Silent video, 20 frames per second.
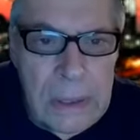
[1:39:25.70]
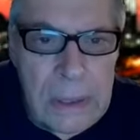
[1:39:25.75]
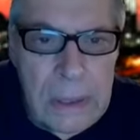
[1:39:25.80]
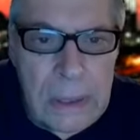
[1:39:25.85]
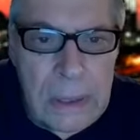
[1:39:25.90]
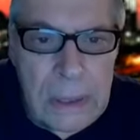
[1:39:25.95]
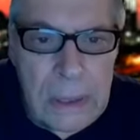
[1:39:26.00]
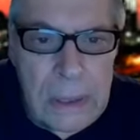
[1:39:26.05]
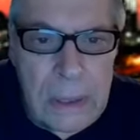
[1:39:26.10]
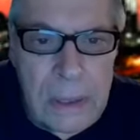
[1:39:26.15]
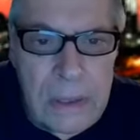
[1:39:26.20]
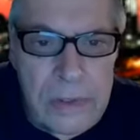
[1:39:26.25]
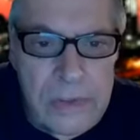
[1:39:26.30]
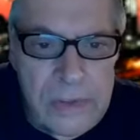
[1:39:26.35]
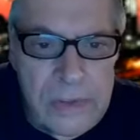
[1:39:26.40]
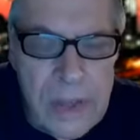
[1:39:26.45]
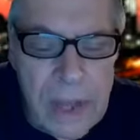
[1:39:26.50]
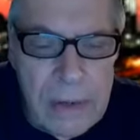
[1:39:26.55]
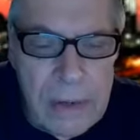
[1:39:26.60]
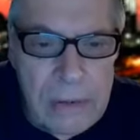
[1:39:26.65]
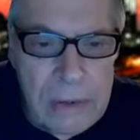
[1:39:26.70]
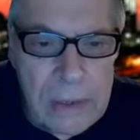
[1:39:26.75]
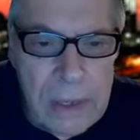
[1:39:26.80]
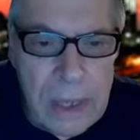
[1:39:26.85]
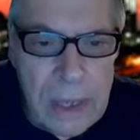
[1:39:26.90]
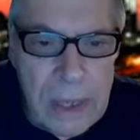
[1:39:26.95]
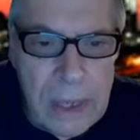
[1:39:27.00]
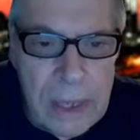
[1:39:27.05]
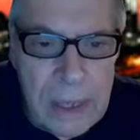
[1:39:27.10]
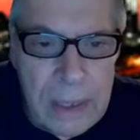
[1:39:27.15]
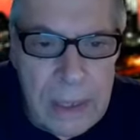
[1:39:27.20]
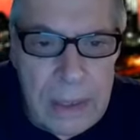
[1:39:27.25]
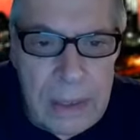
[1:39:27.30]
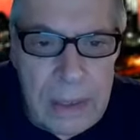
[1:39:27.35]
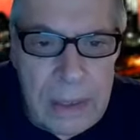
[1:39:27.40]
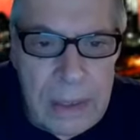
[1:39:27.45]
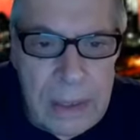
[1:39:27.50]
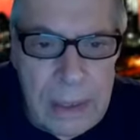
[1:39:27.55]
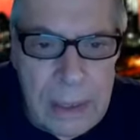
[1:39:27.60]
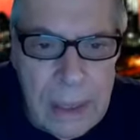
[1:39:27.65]
On Saturday,
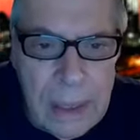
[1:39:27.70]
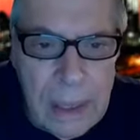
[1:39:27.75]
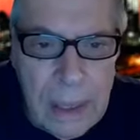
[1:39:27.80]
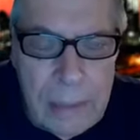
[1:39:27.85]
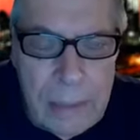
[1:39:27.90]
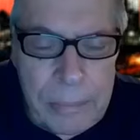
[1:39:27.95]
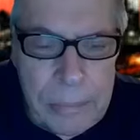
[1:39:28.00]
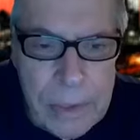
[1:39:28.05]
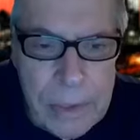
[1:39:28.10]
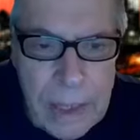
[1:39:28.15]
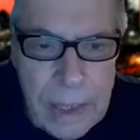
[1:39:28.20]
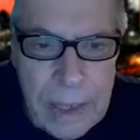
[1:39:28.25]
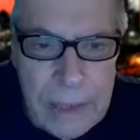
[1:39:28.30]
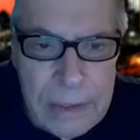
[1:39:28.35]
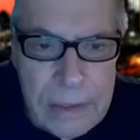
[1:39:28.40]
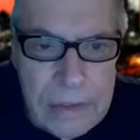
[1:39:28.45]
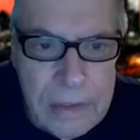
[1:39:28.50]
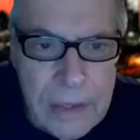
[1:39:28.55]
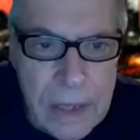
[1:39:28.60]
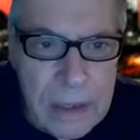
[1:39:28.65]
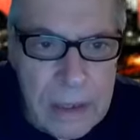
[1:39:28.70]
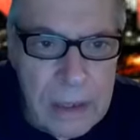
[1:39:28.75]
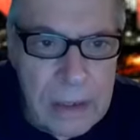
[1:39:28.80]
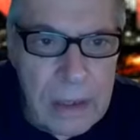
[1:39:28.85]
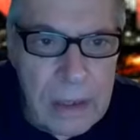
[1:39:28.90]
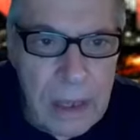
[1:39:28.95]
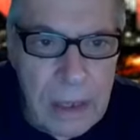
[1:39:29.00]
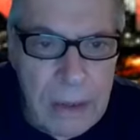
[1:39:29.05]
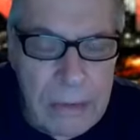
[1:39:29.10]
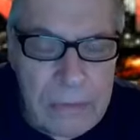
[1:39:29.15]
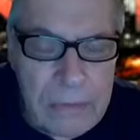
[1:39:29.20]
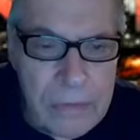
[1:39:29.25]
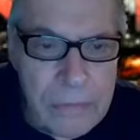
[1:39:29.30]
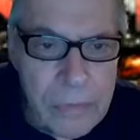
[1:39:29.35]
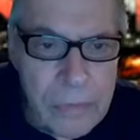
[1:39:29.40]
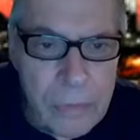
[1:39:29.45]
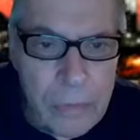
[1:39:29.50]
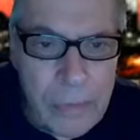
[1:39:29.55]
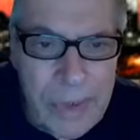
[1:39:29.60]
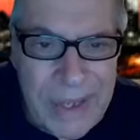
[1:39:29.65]
I plan to take account of
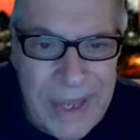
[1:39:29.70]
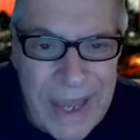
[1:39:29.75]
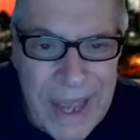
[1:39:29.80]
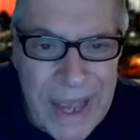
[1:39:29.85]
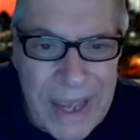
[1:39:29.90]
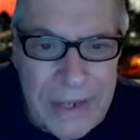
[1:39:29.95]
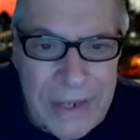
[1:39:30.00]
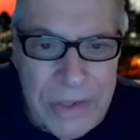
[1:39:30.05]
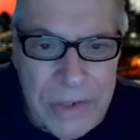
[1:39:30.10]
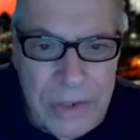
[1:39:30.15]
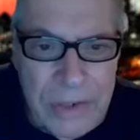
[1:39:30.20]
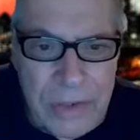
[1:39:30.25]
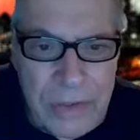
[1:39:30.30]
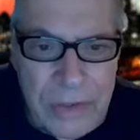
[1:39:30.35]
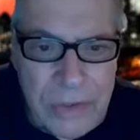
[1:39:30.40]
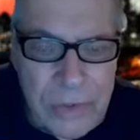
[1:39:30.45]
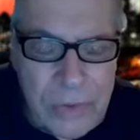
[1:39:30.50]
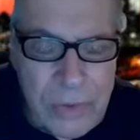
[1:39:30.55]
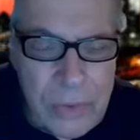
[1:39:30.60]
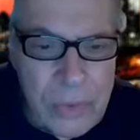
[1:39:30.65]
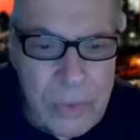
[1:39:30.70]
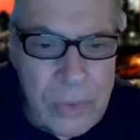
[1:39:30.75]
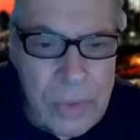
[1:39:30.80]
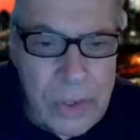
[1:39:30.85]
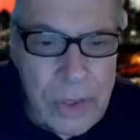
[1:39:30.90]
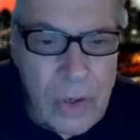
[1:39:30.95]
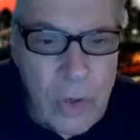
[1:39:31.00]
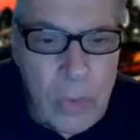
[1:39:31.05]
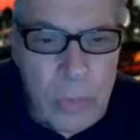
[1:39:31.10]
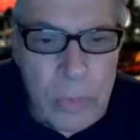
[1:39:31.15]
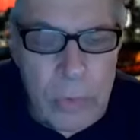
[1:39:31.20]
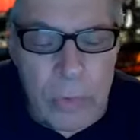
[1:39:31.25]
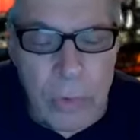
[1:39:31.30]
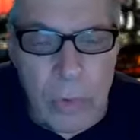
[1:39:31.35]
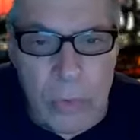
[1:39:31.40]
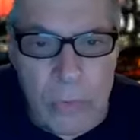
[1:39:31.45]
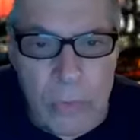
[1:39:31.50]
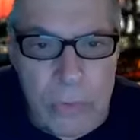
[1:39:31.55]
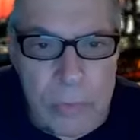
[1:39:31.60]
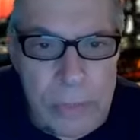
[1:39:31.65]
the reactions to the
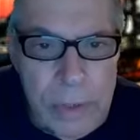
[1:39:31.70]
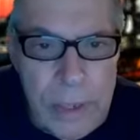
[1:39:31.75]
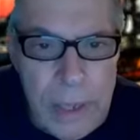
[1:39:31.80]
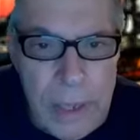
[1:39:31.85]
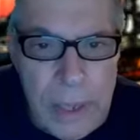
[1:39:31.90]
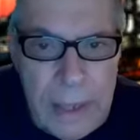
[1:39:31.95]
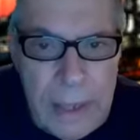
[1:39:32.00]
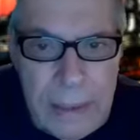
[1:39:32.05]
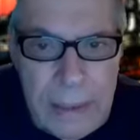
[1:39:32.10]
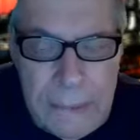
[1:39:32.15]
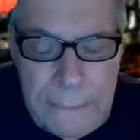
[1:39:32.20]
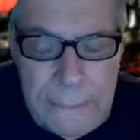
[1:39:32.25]
Omarova plan.